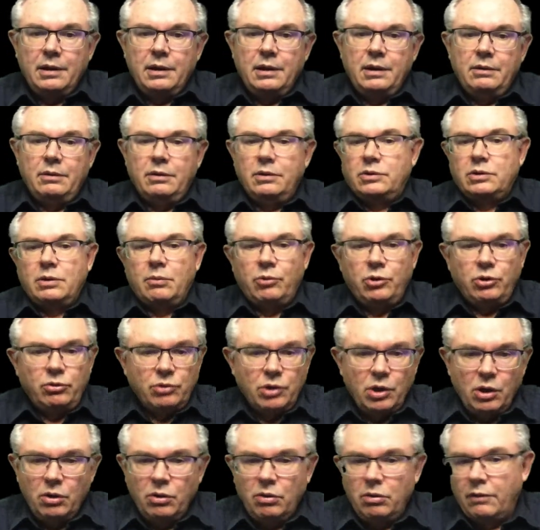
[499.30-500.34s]
you
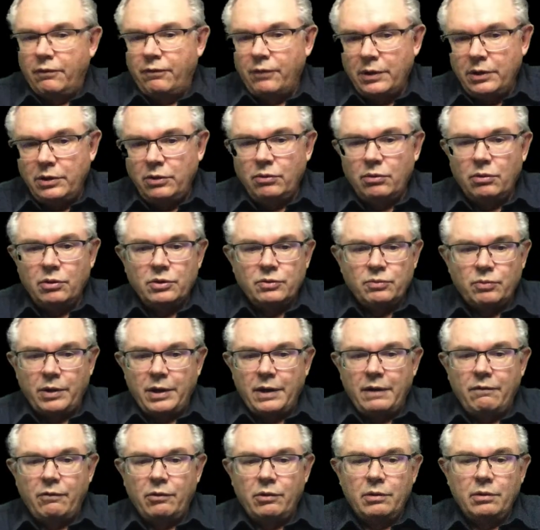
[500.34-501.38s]
know, a friend of yours,
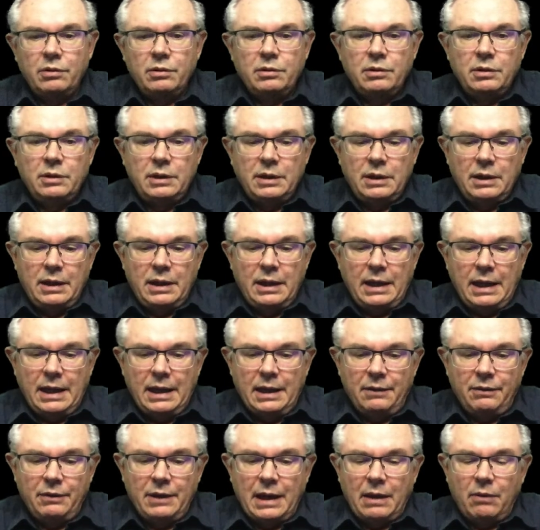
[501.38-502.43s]
whatever,
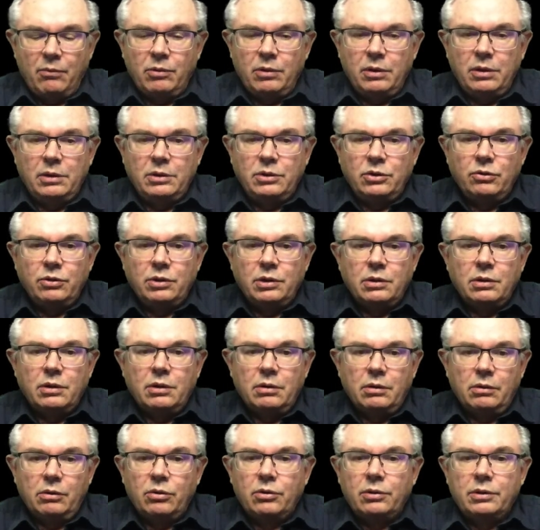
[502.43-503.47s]
and that way you can
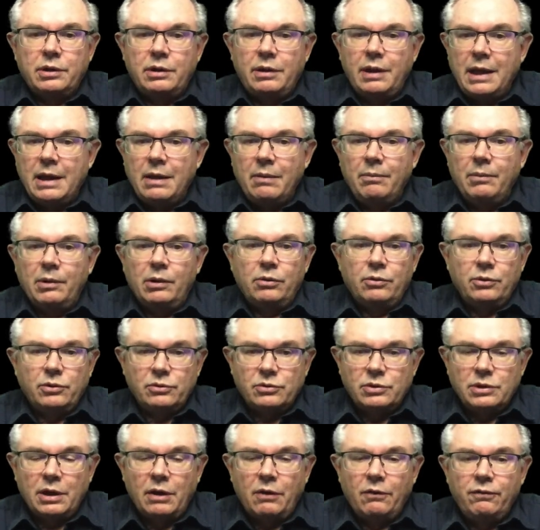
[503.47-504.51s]
alert them and alert
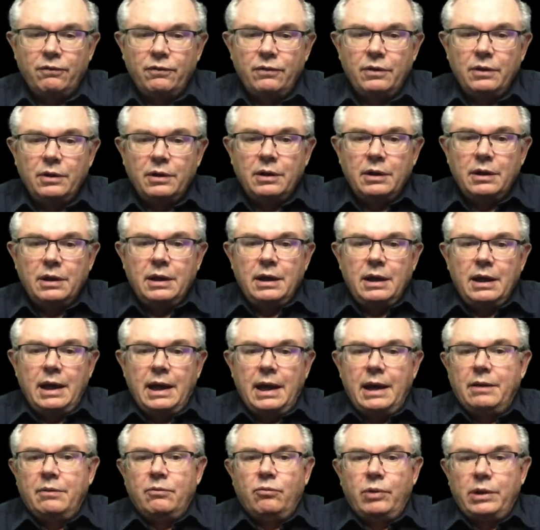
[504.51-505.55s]
yourself,
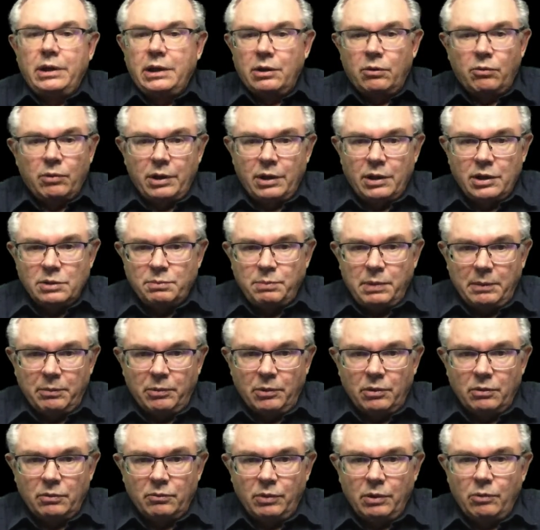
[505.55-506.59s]
and we can get rid of these
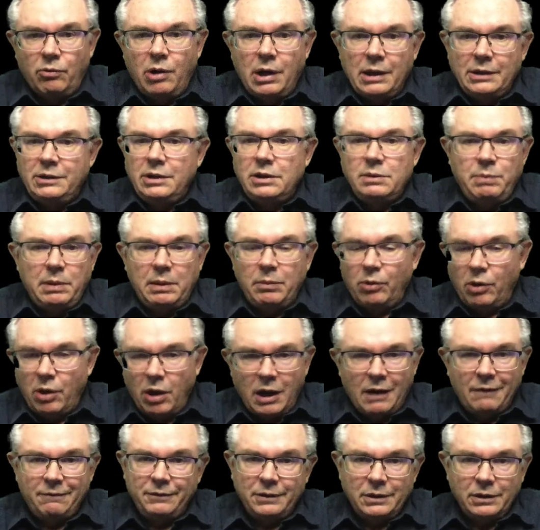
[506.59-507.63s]
people. We want these people
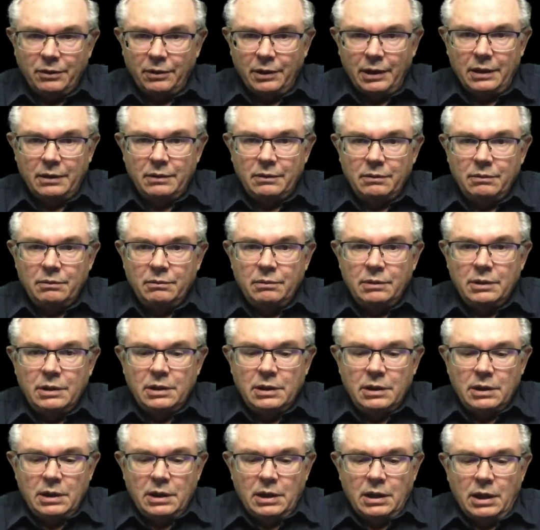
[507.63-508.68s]
off the internet.
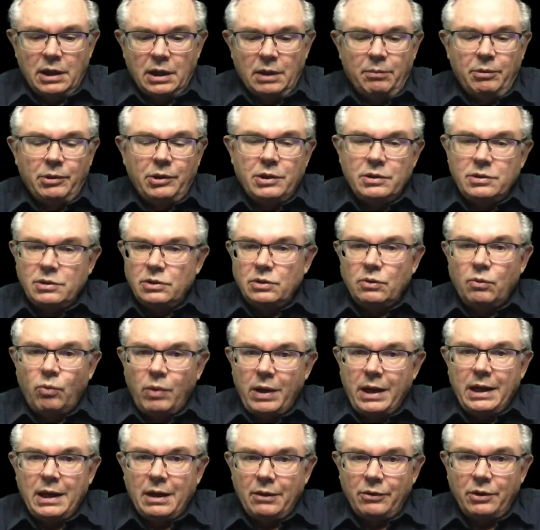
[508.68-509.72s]
But this is a
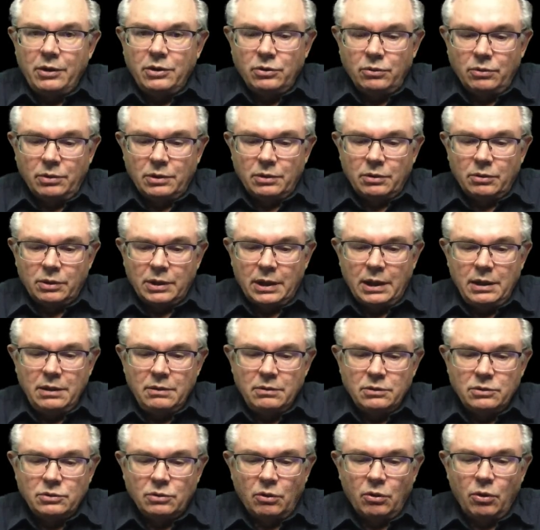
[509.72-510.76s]
way how they do it. Okay?
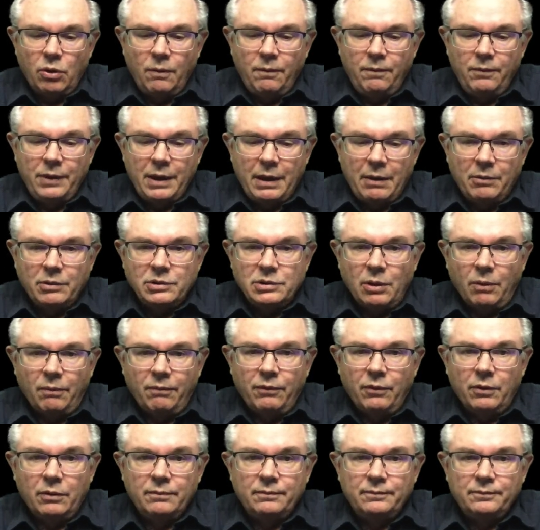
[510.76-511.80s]
So hopefully that was
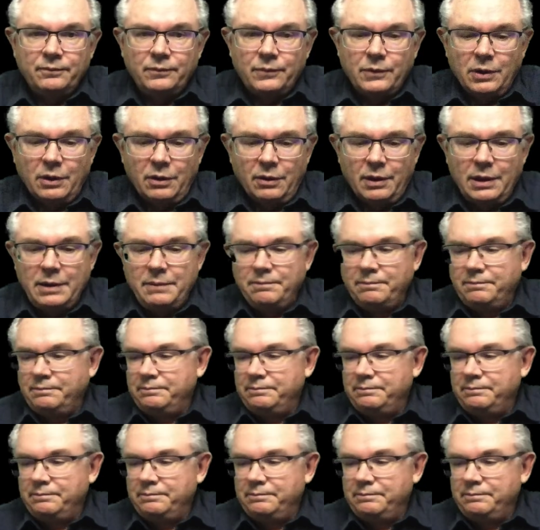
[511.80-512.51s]
helpful. All right?